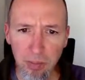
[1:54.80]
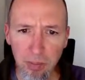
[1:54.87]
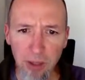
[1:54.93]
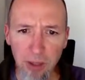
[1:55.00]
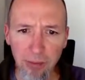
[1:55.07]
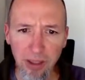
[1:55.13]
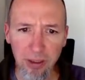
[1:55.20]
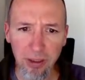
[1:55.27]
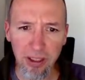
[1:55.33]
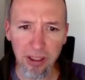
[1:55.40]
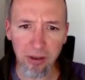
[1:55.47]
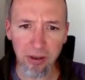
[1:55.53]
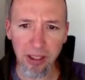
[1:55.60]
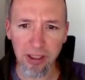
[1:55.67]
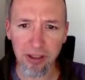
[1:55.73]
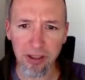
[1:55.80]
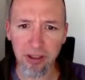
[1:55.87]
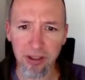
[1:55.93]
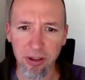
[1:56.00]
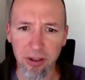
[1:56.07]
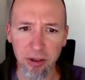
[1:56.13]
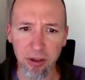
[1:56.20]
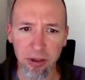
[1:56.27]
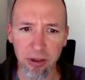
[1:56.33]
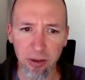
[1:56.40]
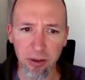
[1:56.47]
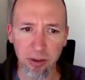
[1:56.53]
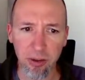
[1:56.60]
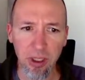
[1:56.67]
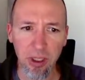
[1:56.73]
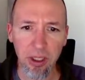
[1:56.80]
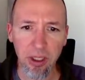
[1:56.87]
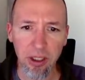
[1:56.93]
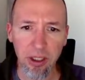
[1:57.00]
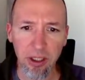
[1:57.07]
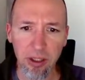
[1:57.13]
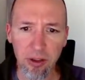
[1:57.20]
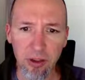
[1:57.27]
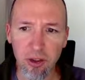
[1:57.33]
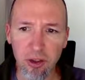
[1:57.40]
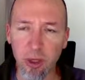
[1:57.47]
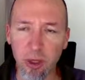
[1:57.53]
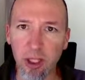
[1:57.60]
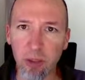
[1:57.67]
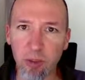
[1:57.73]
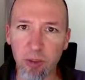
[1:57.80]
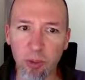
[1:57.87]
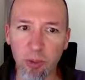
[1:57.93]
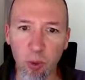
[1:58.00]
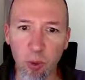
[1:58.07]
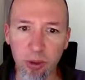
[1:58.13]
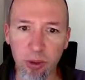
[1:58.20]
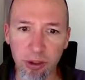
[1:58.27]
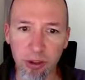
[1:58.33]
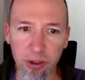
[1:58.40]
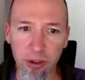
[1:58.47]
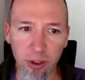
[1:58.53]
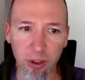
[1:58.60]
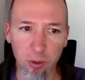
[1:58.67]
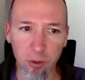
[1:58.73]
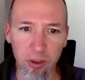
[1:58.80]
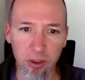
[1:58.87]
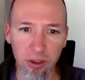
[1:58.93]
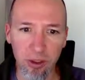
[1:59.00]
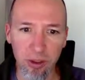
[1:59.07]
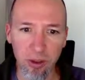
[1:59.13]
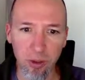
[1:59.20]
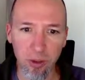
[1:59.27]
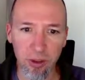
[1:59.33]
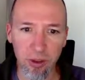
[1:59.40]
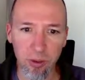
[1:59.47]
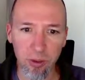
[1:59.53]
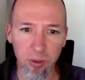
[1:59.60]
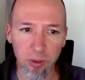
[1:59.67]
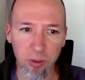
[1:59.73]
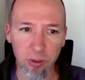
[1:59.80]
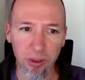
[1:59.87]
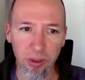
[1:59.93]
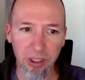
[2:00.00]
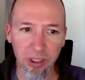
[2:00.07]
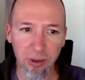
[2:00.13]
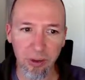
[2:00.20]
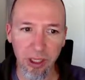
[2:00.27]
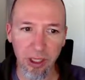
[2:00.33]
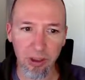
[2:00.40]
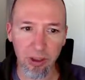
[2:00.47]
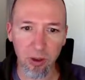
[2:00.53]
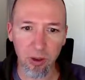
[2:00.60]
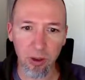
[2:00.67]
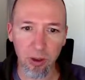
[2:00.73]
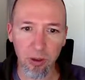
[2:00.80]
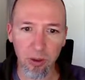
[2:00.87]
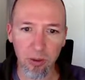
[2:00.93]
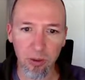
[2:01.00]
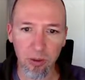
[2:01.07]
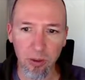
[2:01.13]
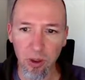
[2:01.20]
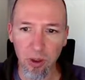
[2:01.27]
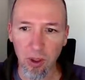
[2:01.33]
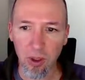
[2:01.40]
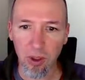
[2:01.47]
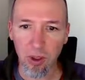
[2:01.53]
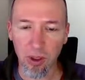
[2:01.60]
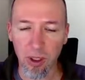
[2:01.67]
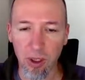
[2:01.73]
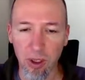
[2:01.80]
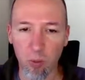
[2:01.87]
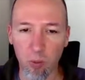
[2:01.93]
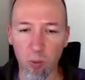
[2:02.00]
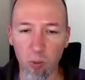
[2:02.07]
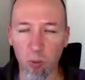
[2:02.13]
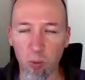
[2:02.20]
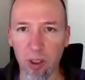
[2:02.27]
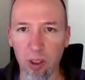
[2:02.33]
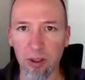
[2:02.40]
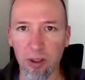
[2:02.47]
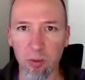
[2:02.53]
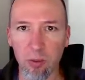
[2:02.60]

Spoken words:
If I click and drag this, it's going to constrain the proportions. In other words, it's going to click and drag this all while it